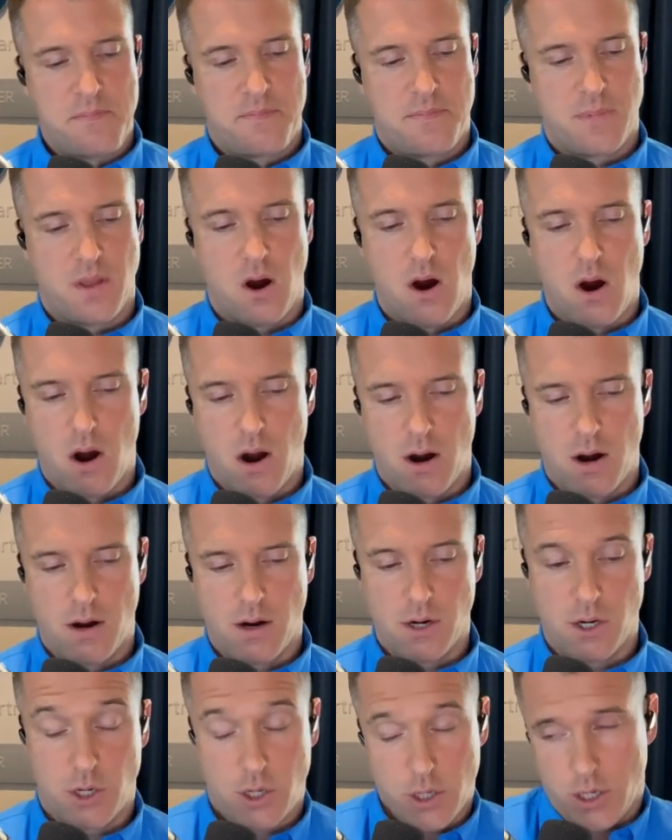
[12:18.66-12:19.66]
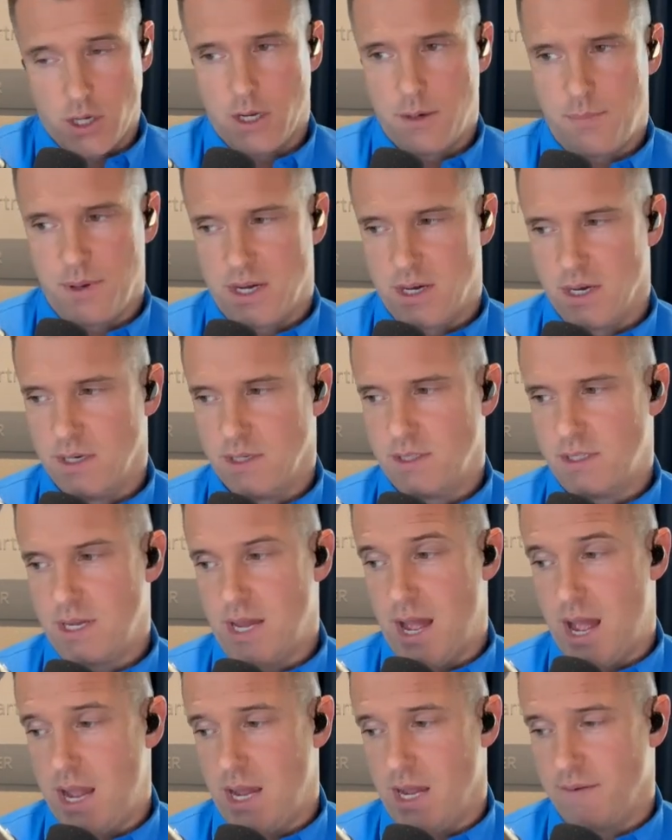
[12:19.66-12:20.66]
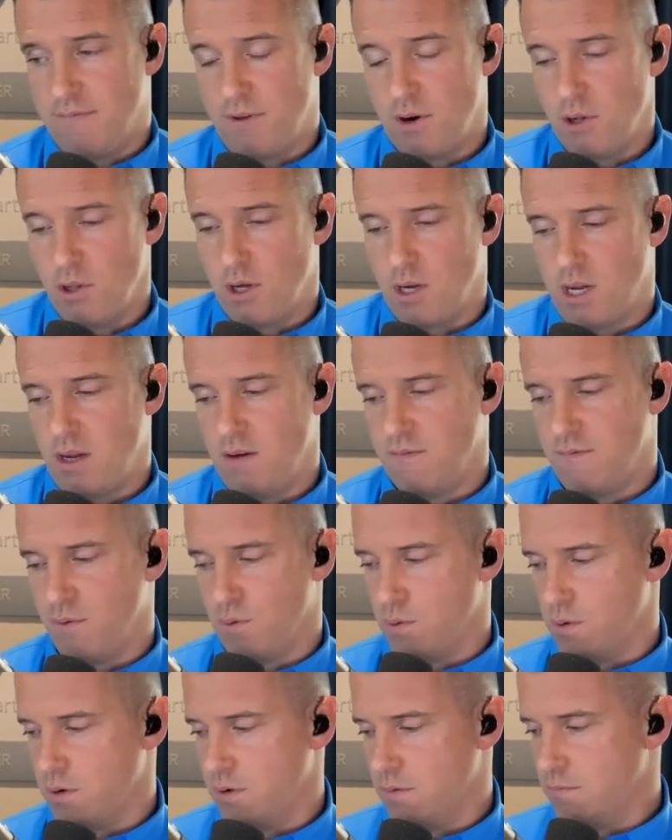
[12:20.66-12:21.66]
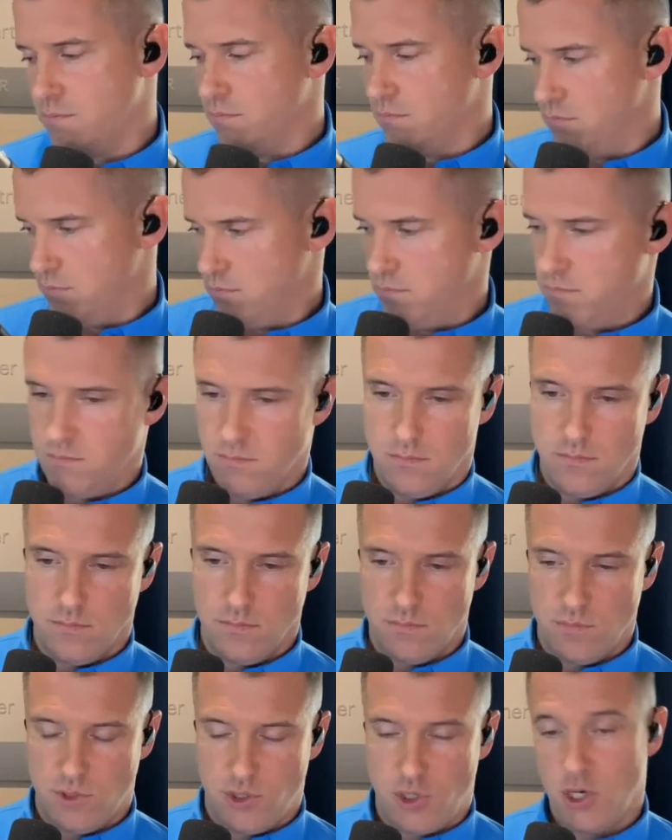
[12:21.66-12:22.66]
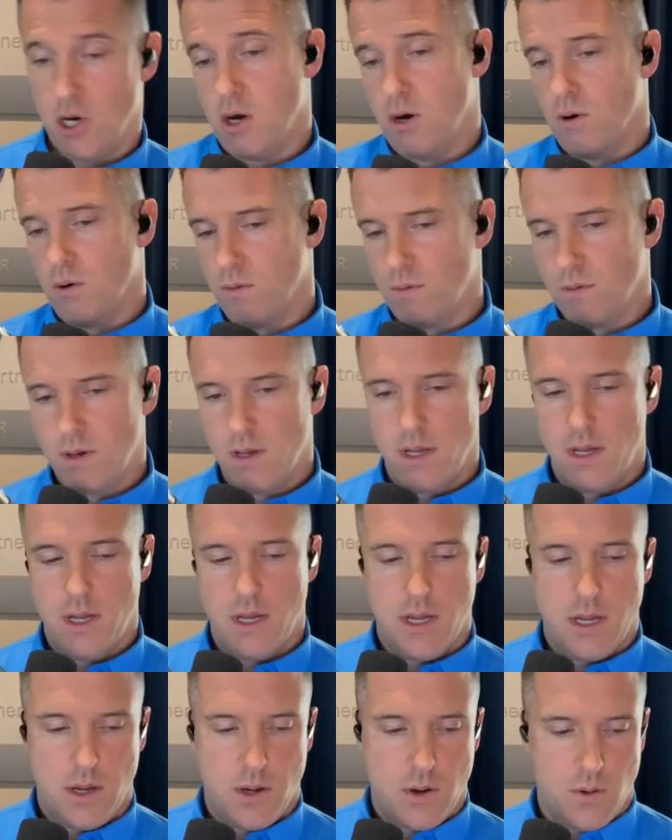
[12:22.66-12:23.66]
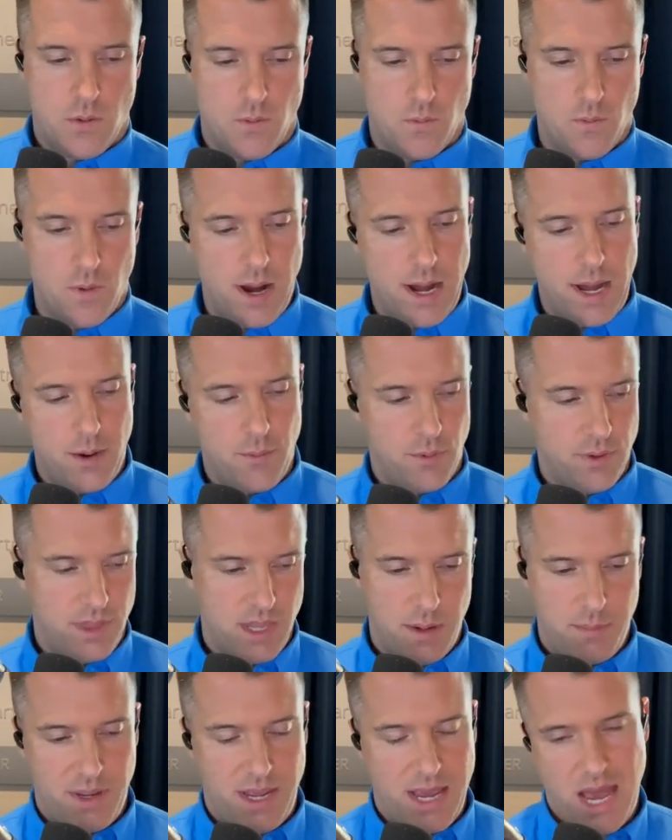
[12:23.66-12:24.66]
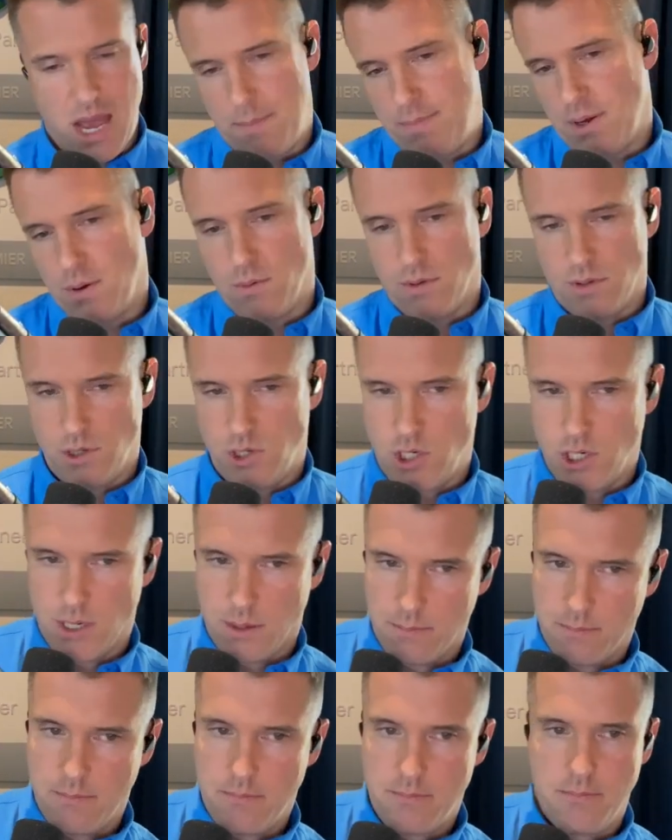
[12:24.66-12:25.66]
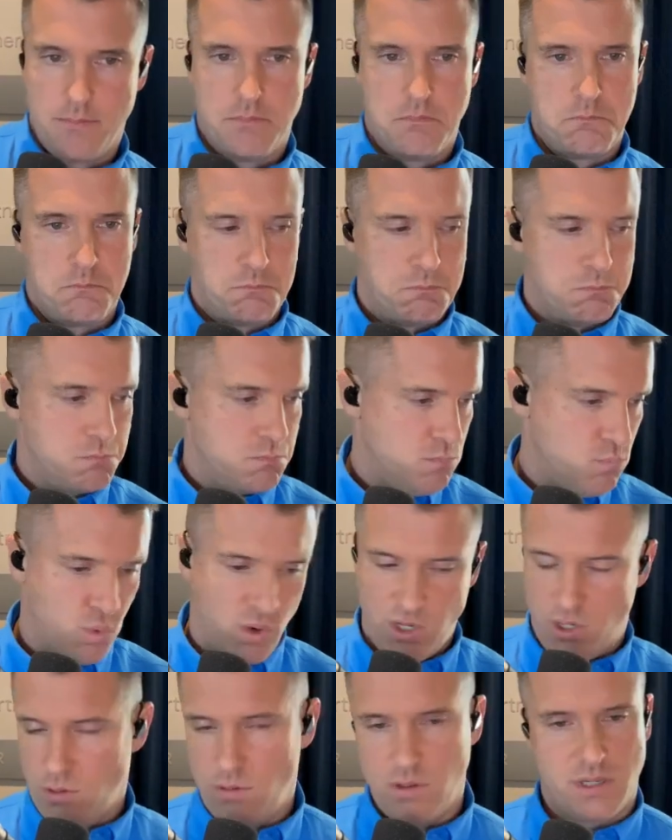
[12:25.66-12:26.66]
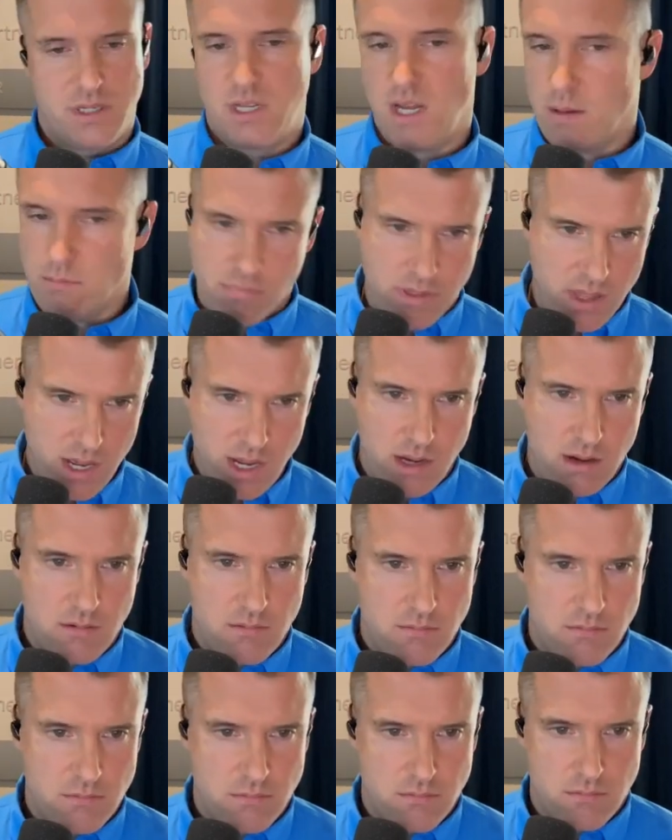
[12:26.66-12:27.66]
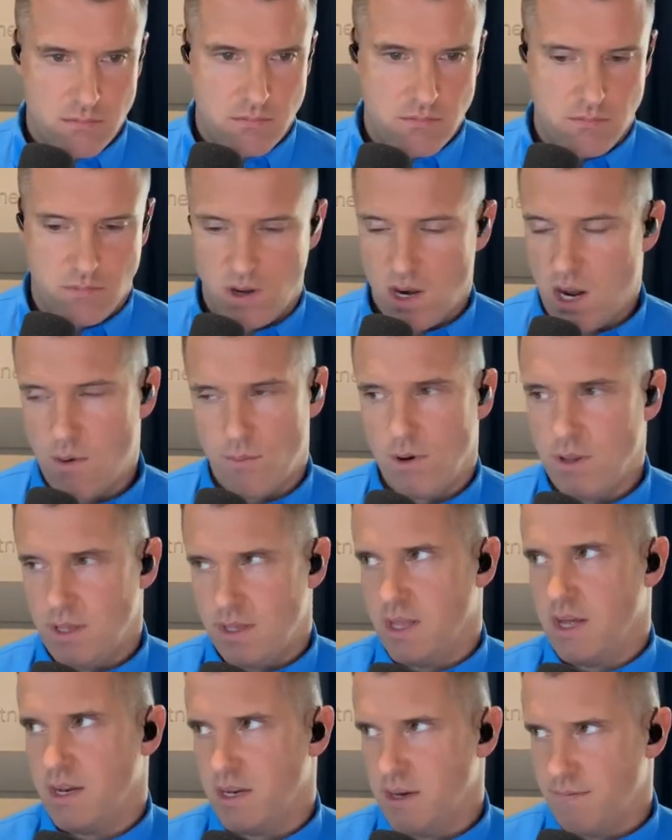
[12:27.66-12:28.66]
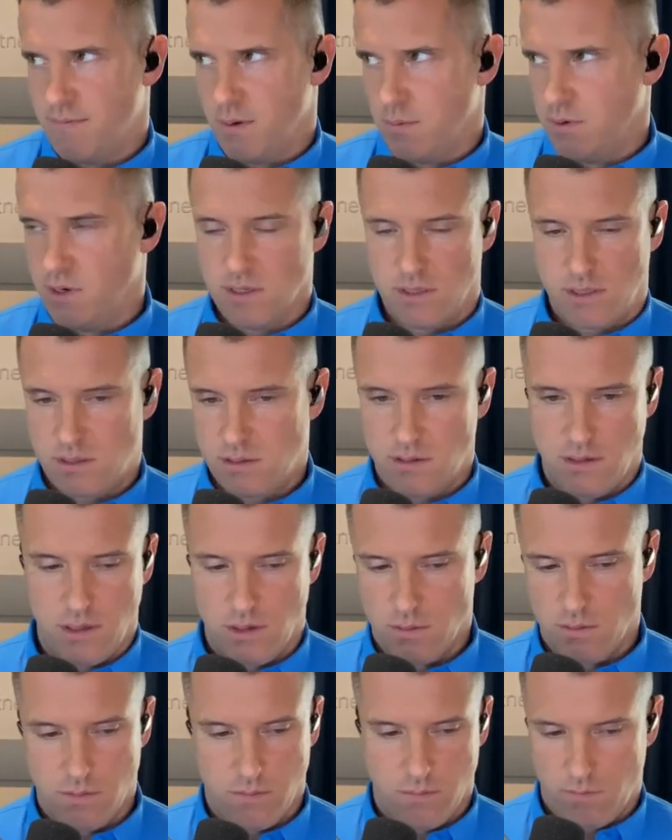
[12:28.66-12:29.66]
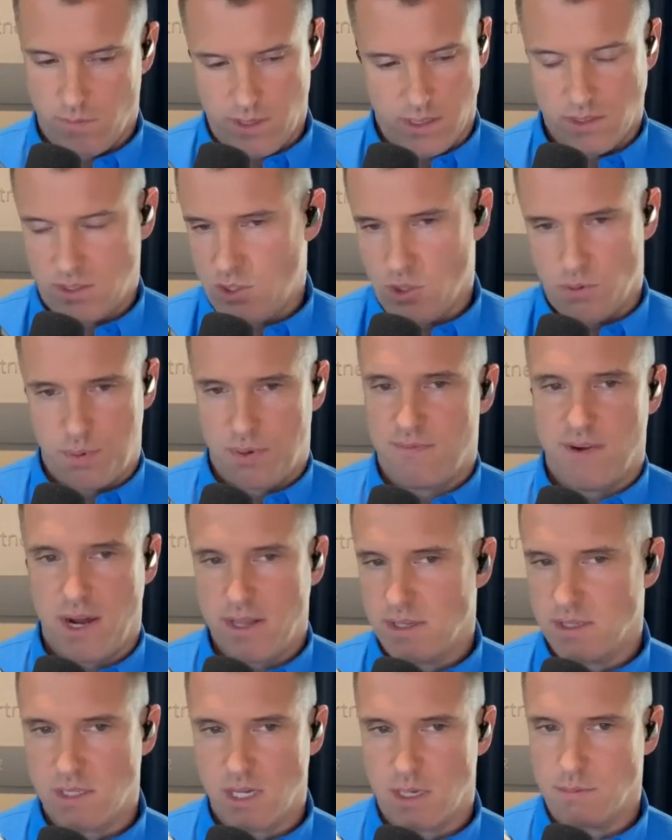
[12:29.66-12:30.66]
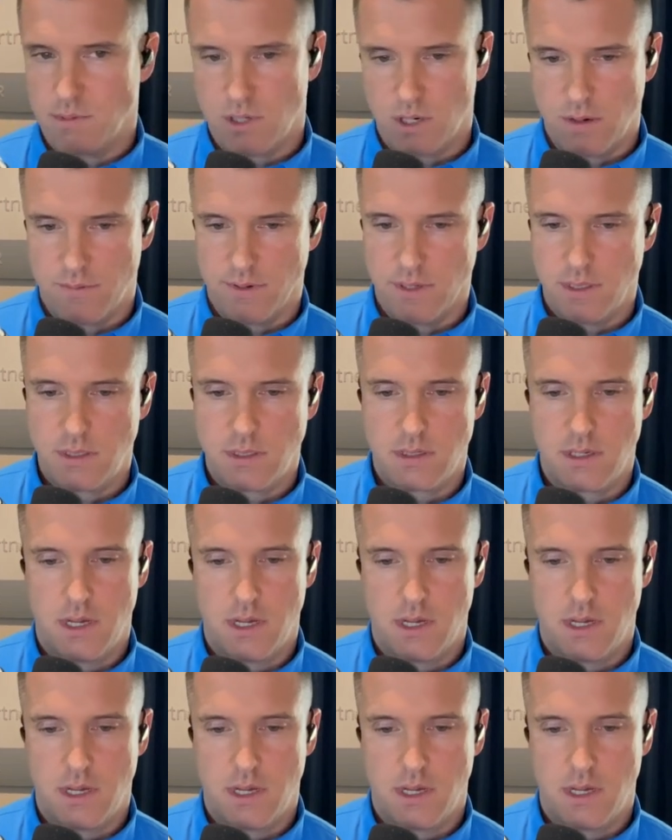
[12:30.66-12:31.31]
are good because, hey, if they're looking for Joe, why wouldn't they be happy with Jim? We do the same thing. Not really that different. We just, we can still provide the same service.